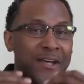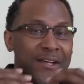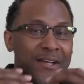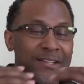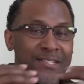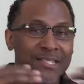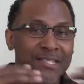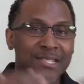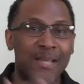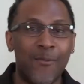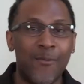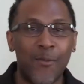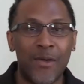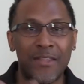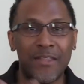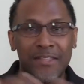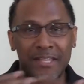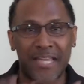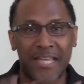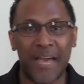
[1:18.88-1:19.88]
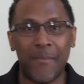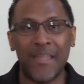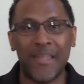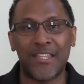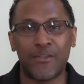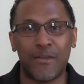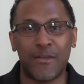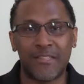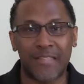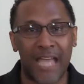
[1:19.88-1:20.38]
someone to come
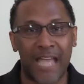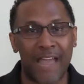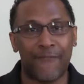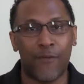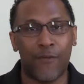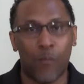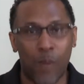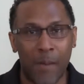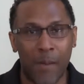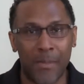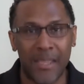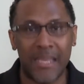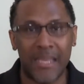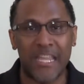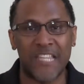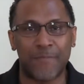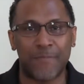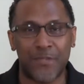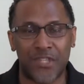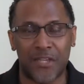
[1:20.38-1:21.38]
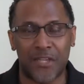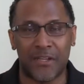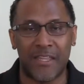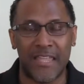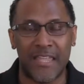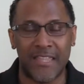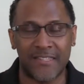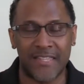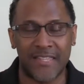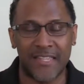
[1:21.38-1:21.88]
into his life, a woman in this particular
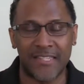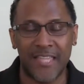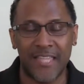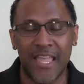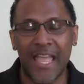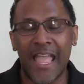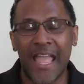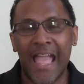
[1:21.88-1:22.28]
instance,